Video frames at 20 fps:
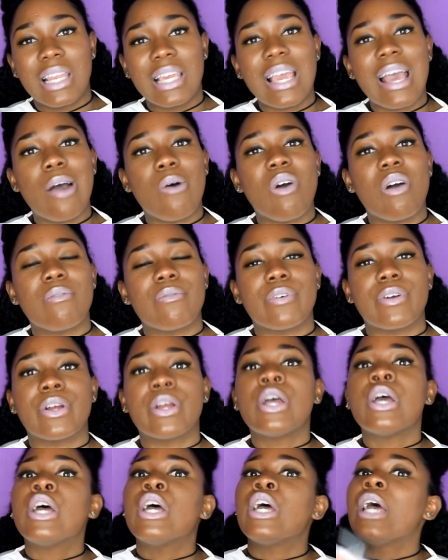However,
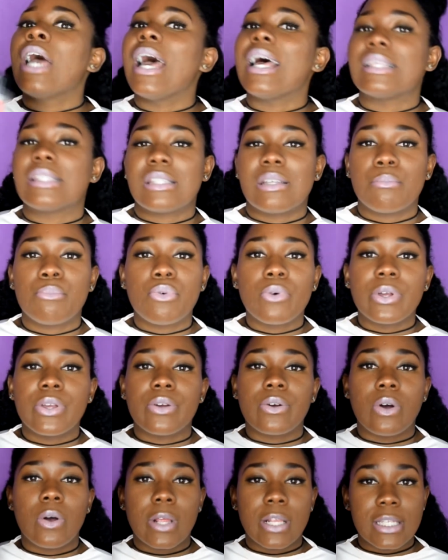at some point
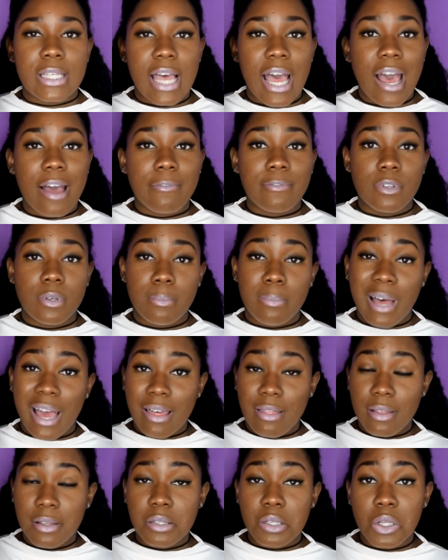you're going to have to buy
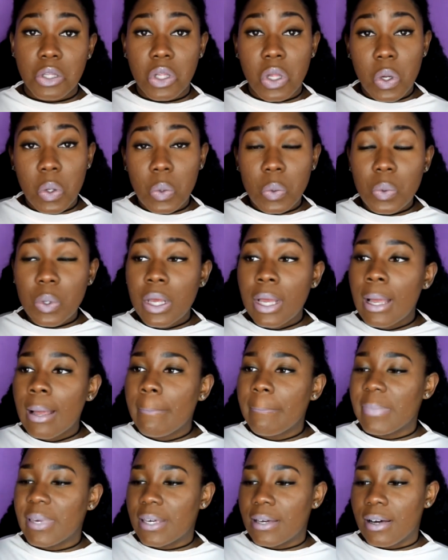this alone
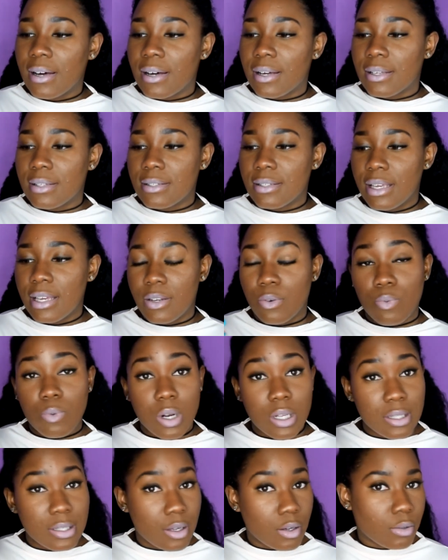because it
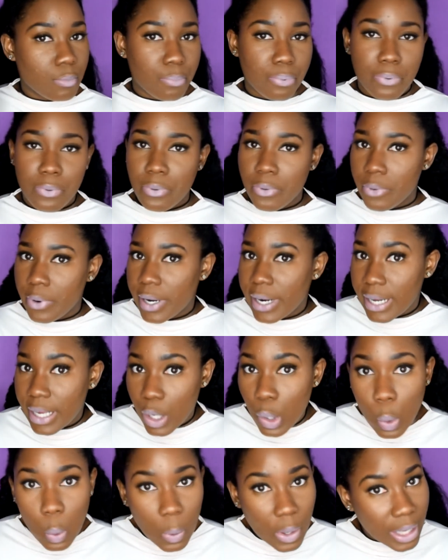runs out pretty
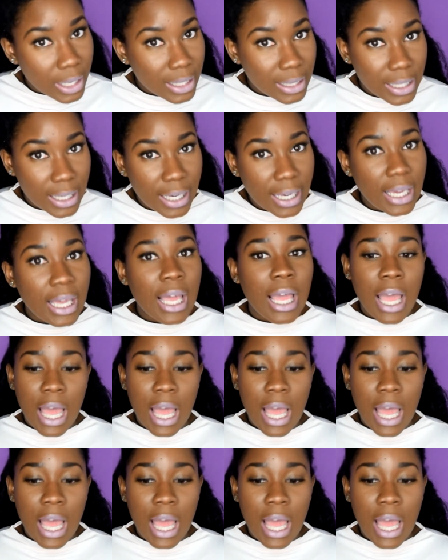quickly,